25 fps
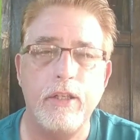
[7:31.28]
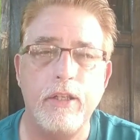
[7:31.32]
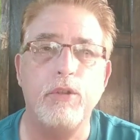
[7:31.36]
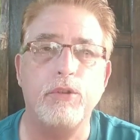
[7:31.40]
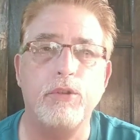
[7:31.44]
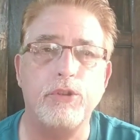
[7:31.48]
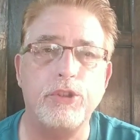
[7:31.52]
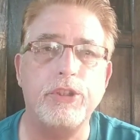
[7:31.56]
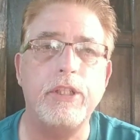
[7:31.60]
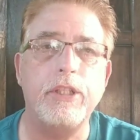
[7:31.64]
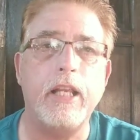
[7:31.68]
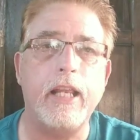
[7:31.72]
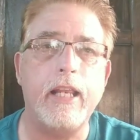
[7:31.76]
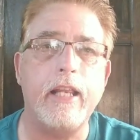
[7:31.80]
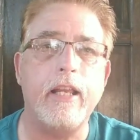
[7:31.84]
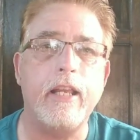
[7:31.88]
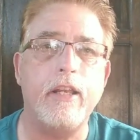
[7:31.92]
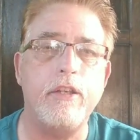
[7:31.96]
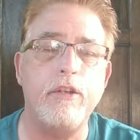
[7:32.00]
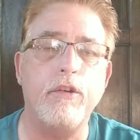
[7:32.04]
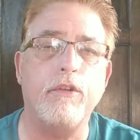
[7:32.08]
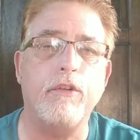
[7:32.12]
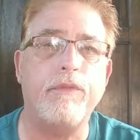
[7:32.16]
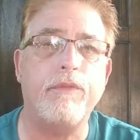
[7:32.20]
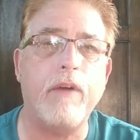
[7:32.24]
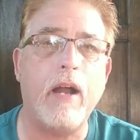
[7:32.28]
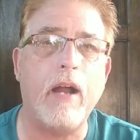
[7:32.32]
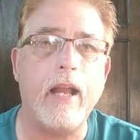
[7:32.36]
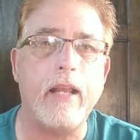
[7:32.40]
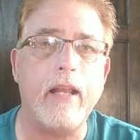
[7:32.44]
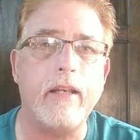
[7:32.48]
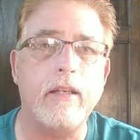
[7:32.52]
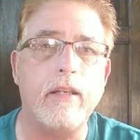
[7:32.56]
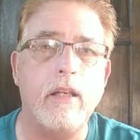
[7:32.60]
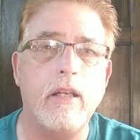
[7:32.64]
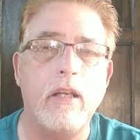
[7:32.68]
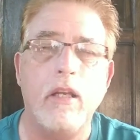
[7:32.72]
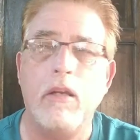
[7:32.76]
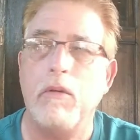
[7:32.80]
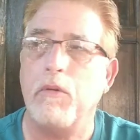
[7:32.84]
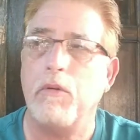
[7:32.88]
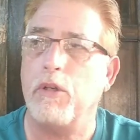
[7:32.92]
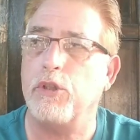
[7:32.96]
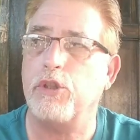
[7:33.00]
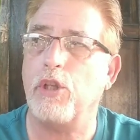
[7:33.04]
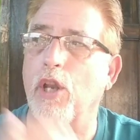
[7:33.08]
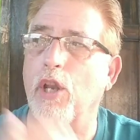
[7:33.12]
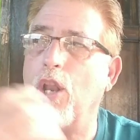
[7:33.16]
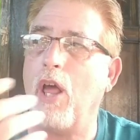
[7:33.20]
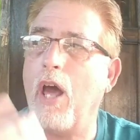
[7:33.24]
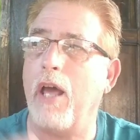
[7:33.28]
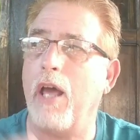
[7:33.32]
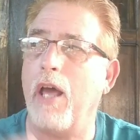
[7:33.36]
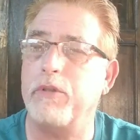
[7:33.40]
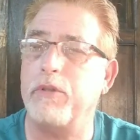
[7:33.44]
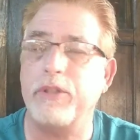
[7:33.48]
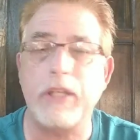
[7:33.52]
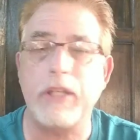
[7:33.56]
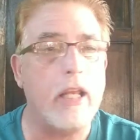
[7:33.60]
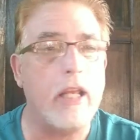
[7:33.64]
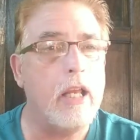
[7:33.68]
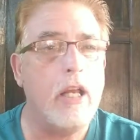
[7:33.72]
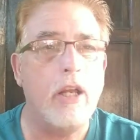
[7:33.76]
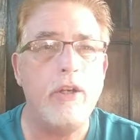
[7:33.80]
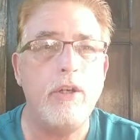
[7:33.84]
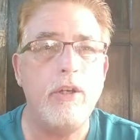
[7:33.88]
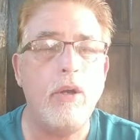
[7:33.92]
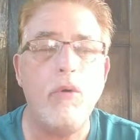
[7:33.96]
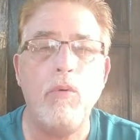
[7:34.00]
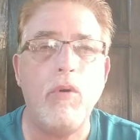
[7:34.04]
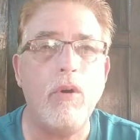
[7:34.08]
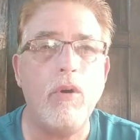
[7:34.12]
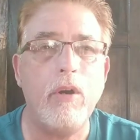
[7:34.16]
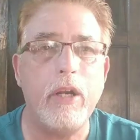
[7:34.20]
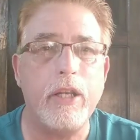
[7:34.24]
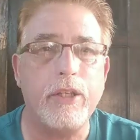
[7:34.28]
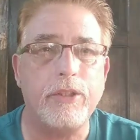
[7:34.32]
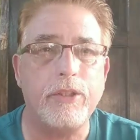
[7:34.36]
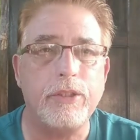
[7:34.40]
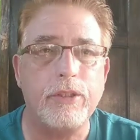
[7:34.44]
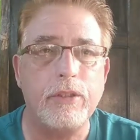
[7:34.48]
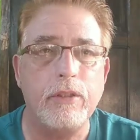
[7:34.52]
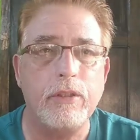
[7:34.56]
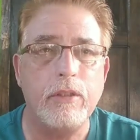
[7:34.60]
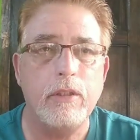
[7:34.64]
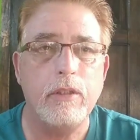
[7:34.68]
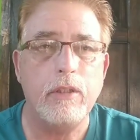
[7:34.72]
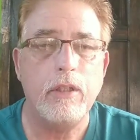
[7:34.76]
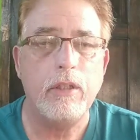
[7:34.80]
You'll see and you'll find. Because a lot of them say, no worries.